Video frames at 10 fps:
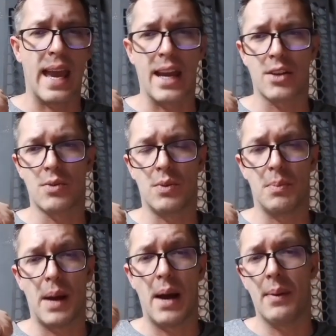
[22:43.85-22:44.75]
actual
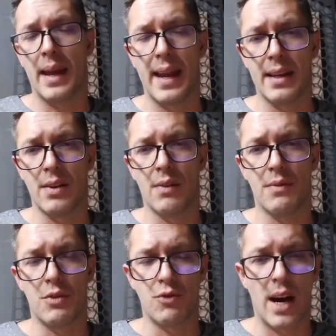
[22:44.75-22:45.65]
power handling
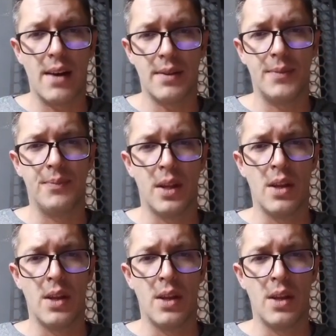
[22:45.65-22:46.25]
of the driver.